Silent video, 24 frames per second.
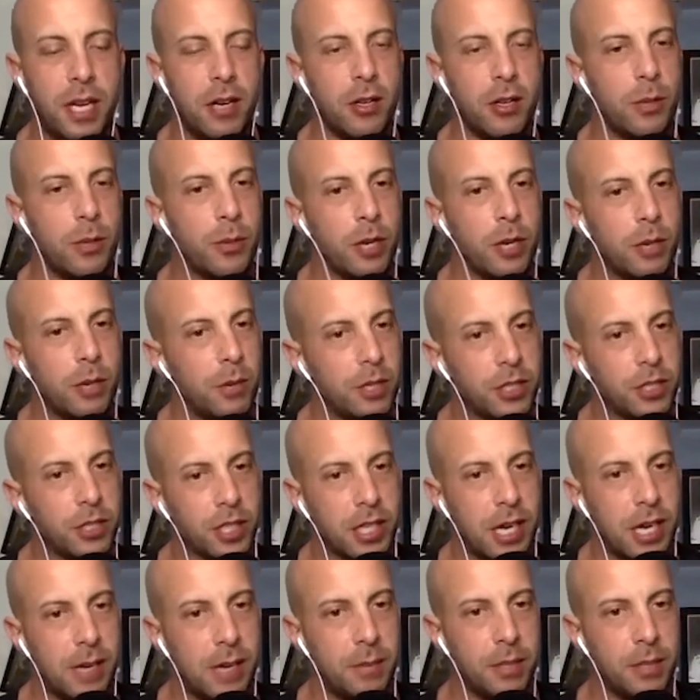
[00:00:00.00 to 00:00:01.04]
You pretty much
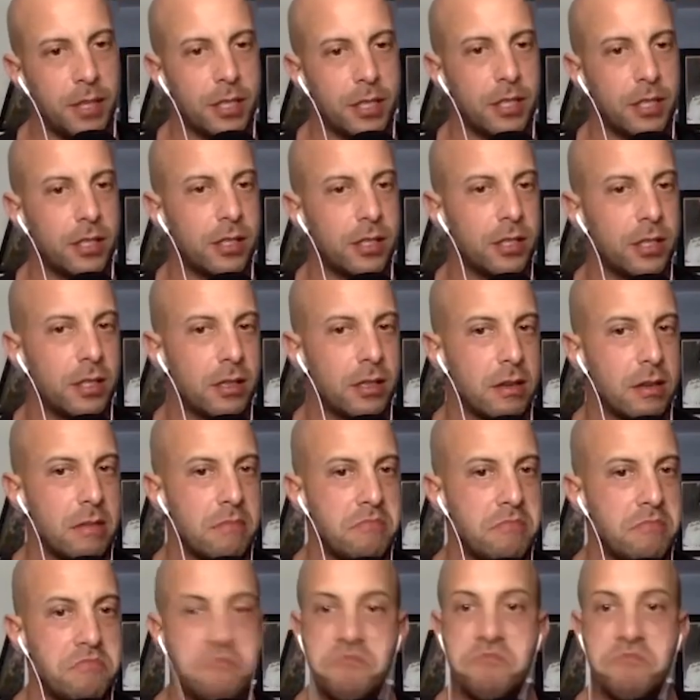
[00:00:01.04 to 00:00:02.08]
accomplished
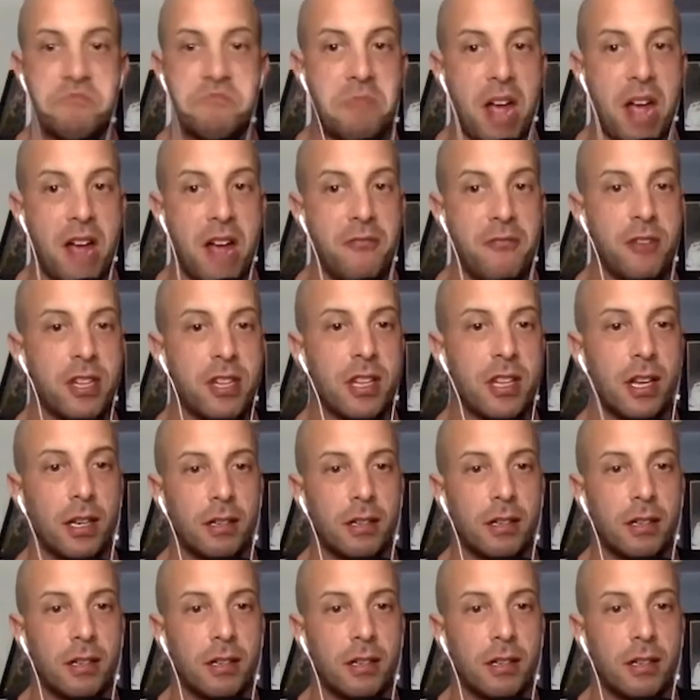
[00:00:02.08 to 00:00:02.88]
everything.